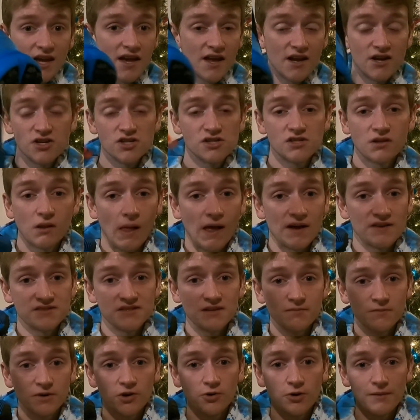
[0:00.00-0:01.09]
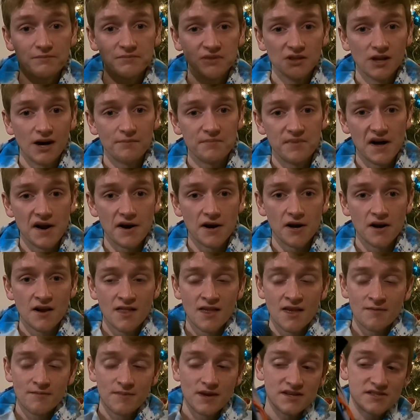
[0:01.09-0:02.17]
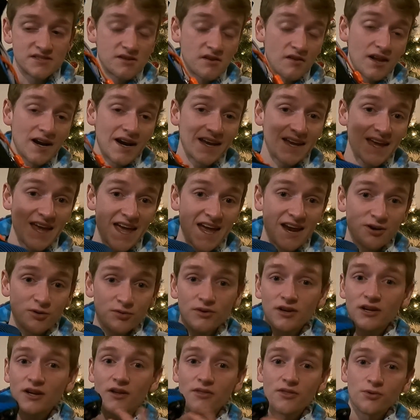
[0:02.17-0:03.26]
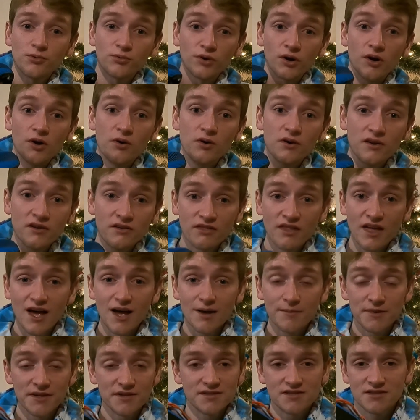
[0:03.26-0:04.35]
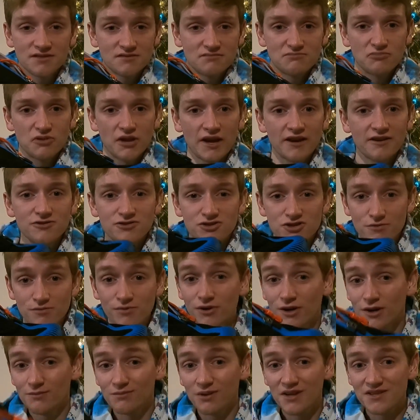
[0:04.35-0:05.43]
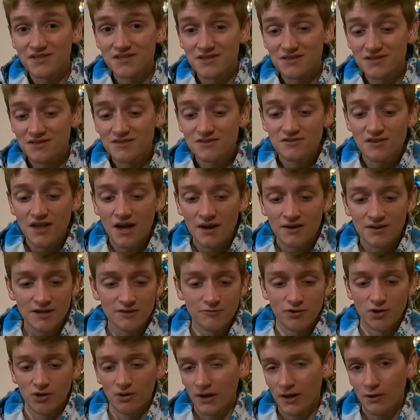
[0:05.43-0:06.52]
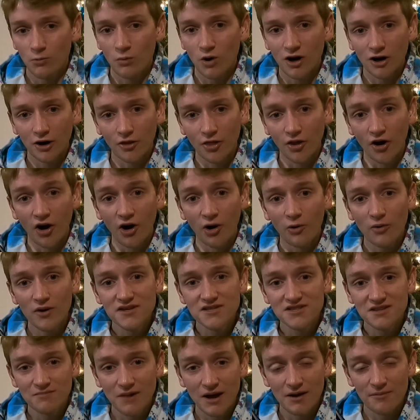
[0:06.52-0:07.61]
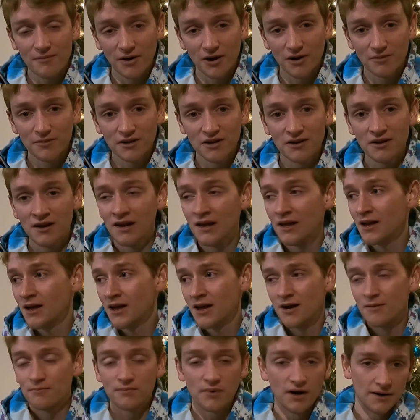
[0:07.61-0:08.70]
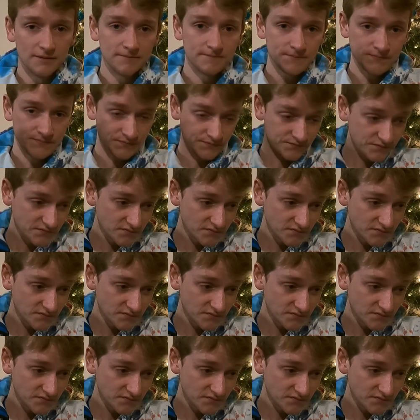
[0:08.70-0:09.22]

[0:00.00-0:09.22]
and it just allows them to grip a lot better. Thanks so that I can't run on the road in them. It's like super unpleasant to do that, even to like walk in the hallways in my apartment. But